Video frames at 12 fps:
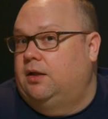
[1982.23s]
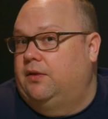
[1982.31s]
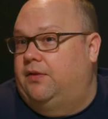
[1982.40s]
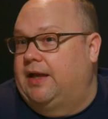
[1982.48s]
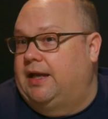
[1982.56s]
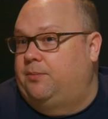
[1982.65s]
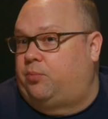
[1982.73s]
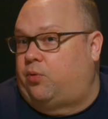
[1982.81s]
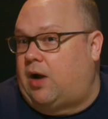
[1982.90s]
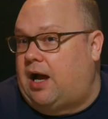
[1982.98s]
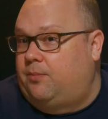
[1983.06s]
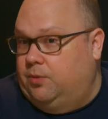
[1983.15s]
they
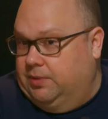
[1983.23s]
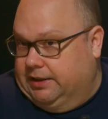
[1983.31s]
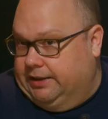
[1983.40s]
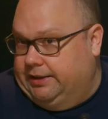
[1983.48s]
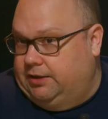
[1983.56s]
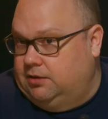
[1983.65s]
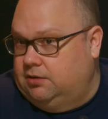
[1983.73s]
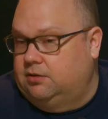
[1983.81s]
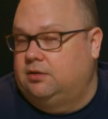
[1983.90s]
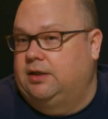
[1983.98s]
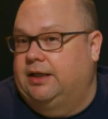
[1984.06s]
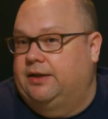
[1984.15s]
probably,
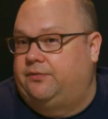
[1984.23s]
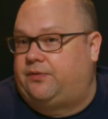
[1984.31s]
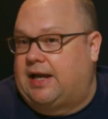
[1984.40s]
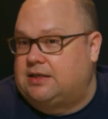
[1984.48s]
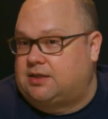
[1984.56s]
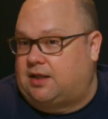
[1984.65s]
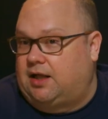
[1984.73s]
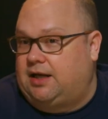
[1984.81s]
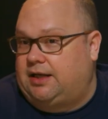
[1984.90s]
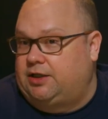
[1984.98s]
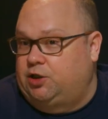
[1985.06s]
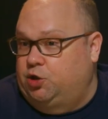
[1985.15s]
if as a
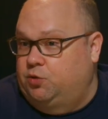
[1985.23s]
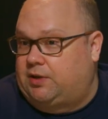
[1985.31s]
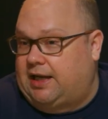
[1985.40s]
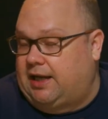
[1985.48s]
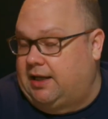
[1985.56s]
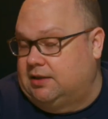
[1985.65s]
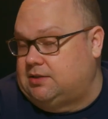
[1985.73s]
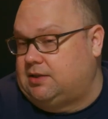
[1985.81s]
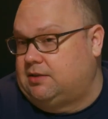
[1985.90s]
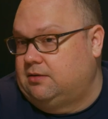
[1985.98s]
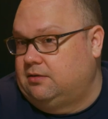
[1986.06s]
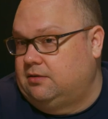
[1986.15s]
client you
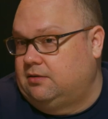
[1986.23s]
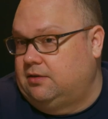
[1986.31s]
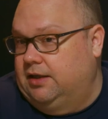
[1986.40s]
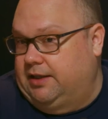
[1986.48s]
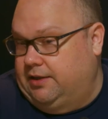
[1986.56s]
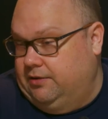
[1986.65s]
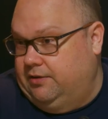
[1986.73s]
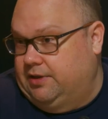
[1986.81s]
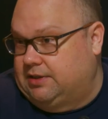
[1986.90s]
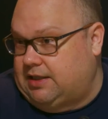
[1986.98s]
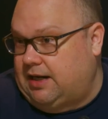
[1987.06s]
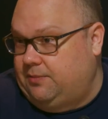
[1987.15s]
can't adhere to
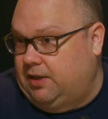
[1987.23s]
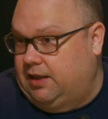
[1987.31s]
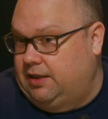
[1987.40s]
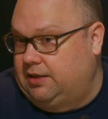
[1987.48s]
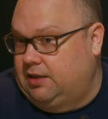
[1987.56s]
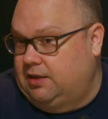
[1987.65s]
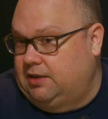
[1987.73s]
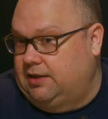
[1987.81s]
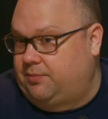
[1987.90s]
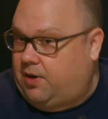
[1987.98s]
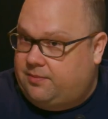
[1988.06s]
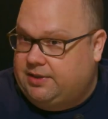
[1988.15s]
the timeline,
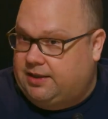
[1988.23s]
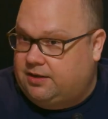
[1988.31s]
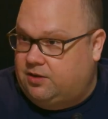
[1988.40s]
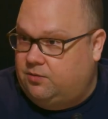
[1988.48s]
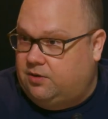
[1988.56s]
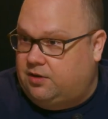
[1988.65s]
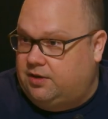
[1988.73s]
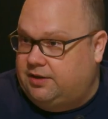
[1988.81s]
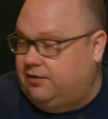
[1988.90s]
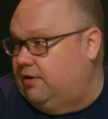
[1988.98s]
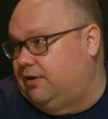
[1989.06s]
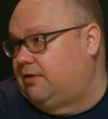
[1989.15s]
they probably then go work on
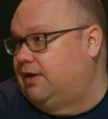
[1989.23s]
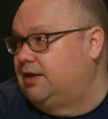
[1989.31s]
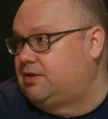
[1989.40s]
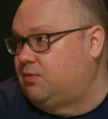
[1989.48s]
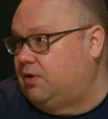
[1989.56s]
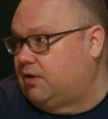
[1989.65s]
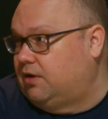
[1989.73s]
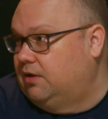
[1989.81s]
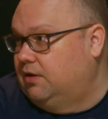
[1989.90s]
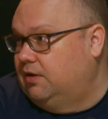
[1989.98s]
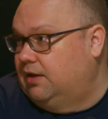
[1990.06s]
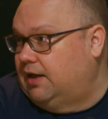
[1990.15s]
their other clients' work
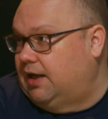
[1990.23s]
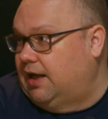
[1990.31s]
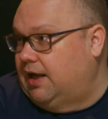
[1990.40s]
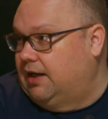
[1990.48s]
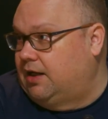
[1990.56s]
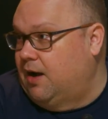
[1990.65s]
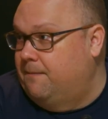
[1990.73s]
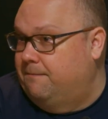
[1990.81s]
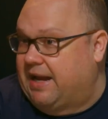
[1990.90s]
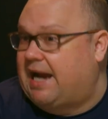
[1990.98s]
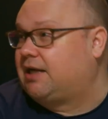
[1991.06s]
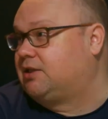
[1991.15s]
because and come
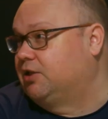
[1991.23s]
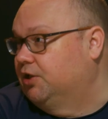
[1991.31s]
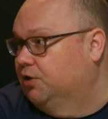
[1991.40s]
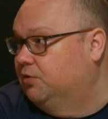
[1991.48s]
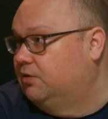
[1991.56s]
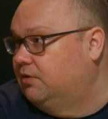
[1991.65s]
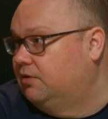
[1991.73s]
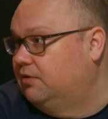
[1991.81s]
back to you